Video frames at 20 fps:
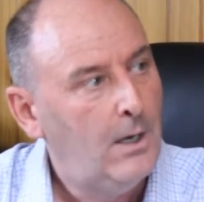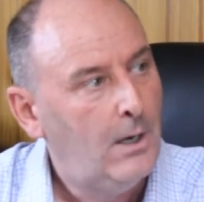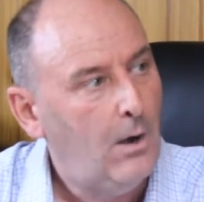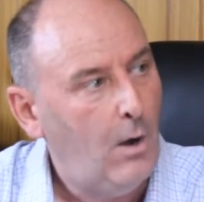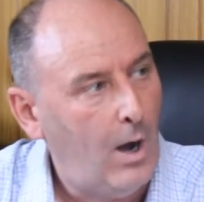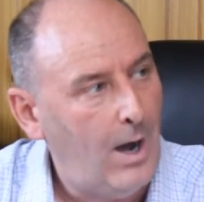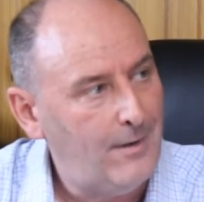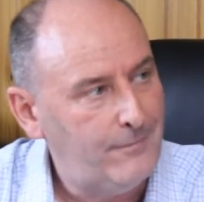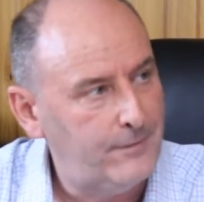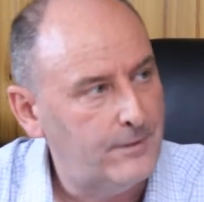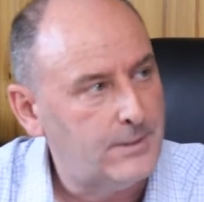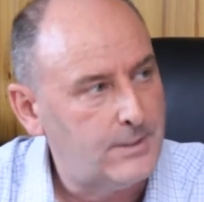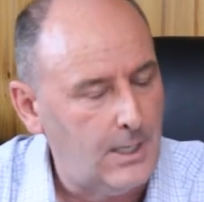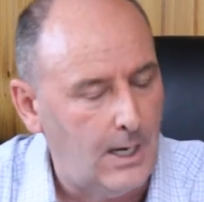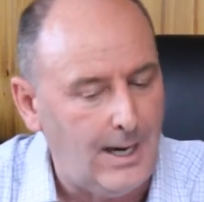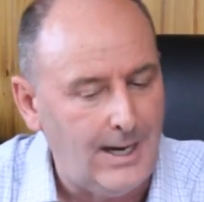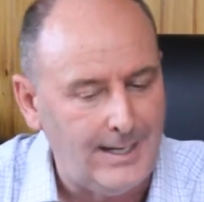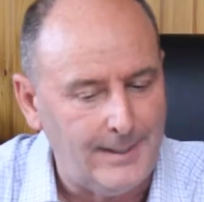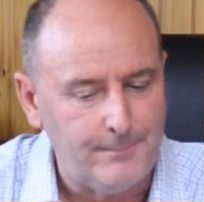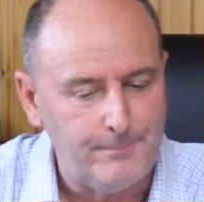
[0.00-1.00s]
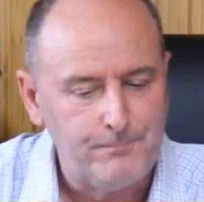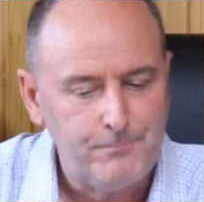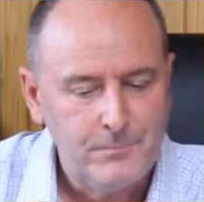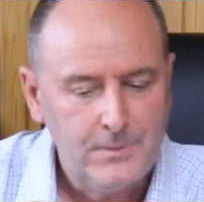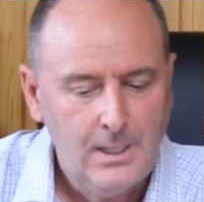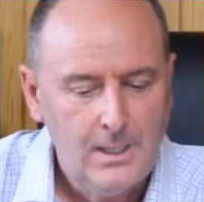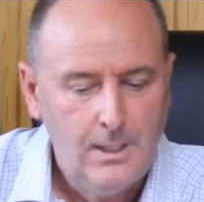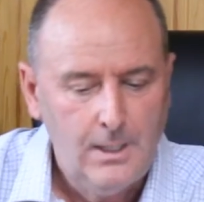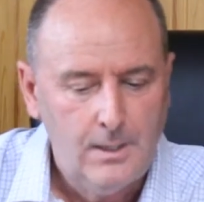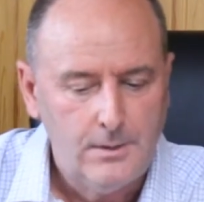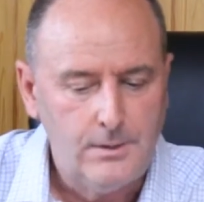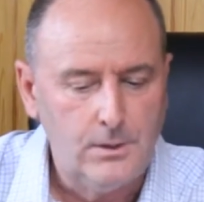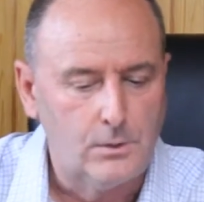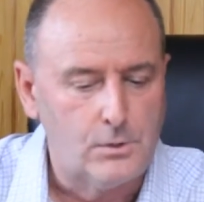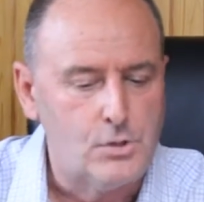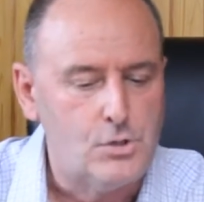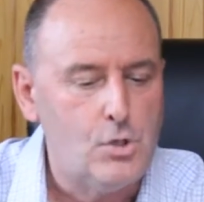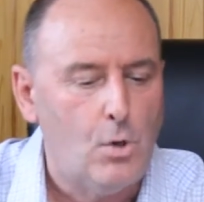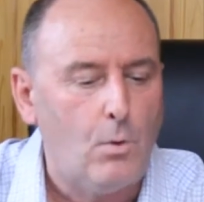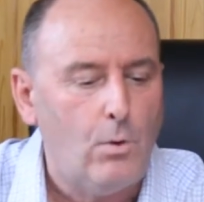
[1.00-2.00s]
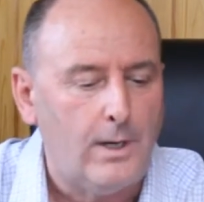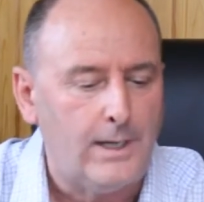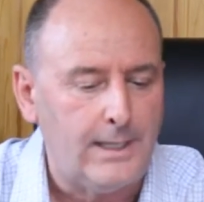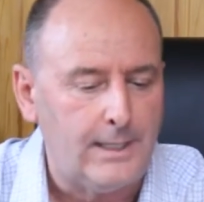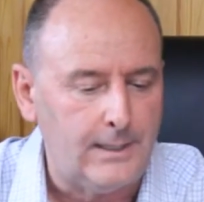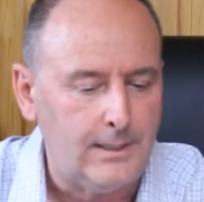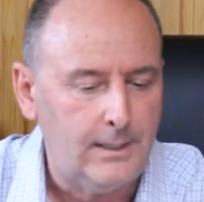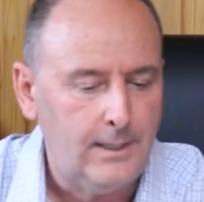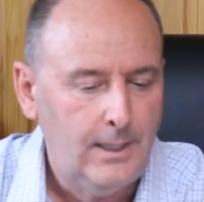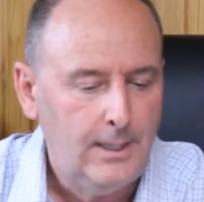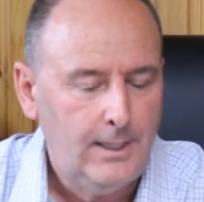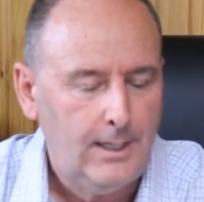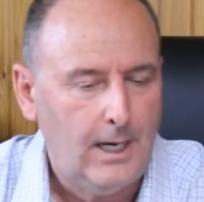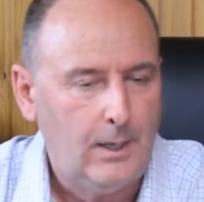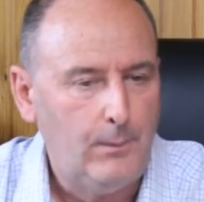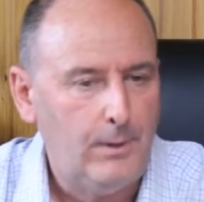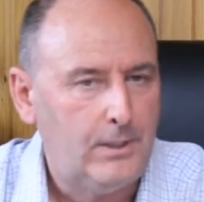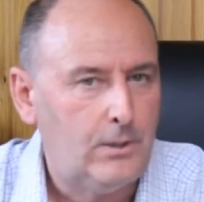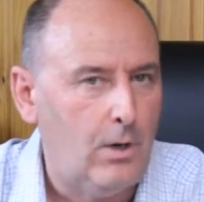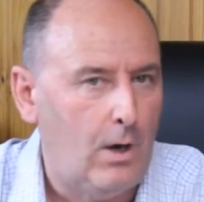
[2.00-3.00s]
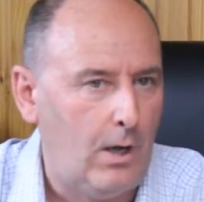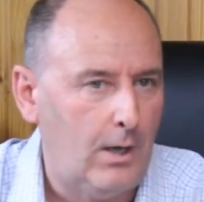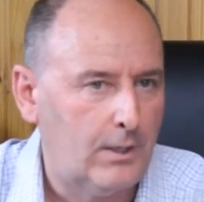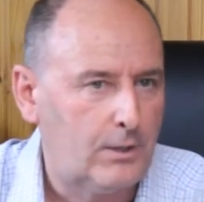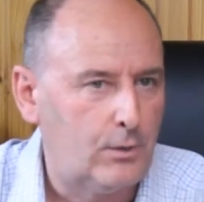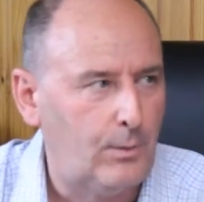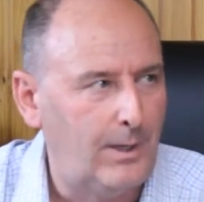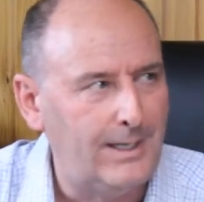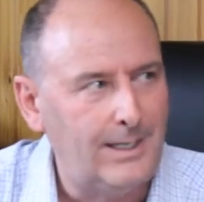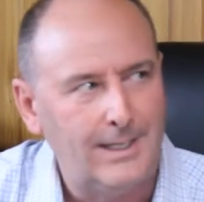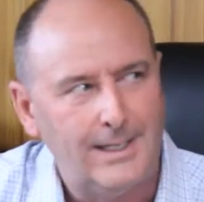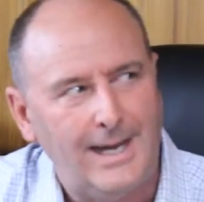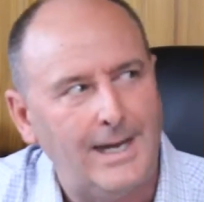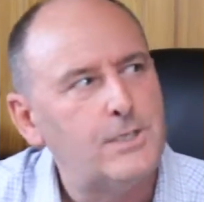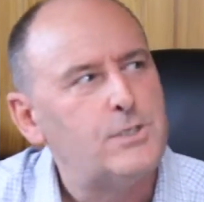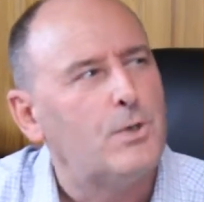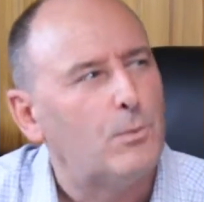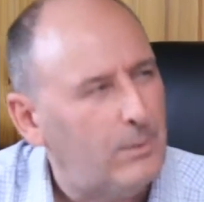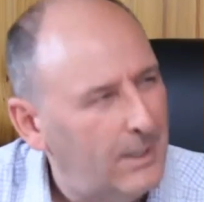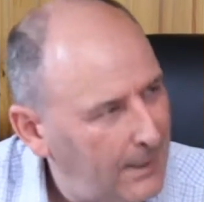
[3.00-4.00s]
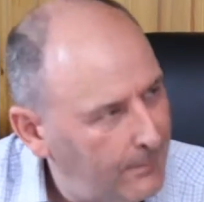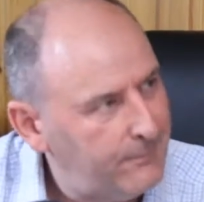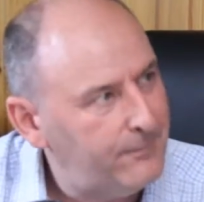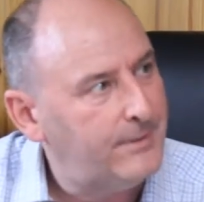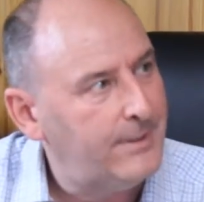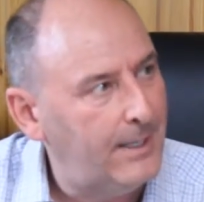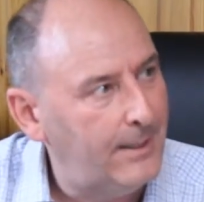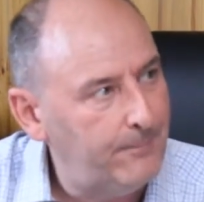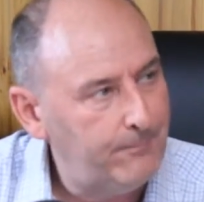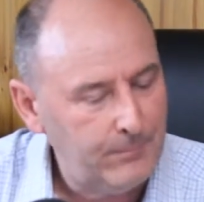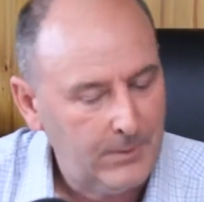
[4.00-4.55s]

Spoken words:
Oftentimes they'll join, and we call it creating an exit ramp for them.